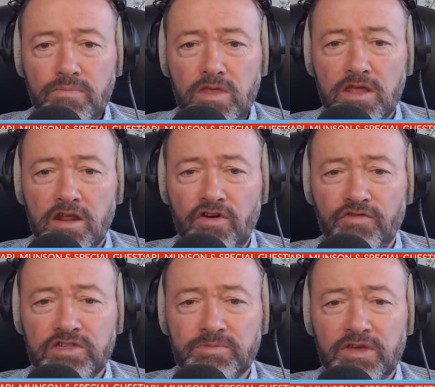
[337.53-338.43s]
and I've
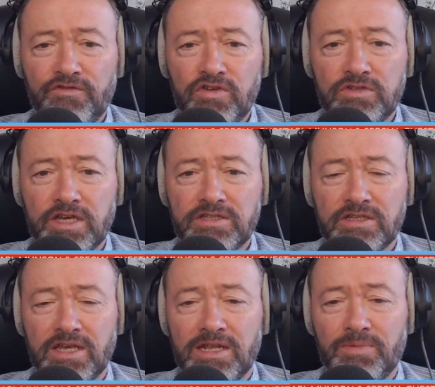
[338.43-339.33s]
offered to be a food taster,
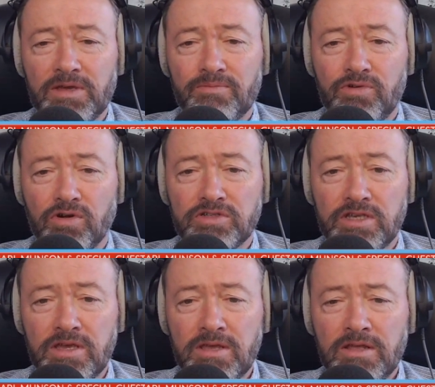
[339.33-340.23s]
guinea pig, and
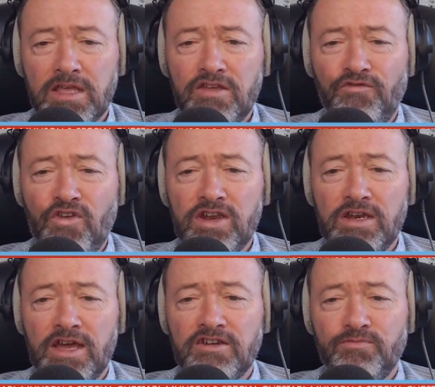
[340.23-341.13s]
proxy in the front
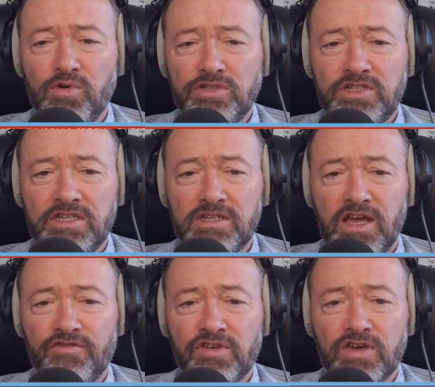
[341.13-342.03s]
line of Portuguese
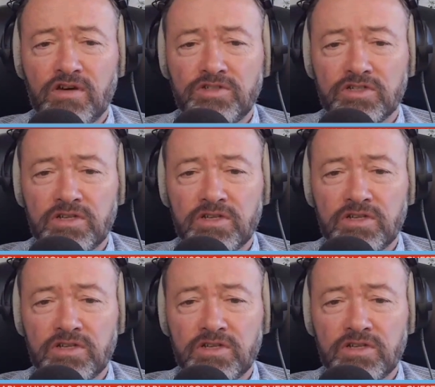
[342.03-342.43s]
life and culture.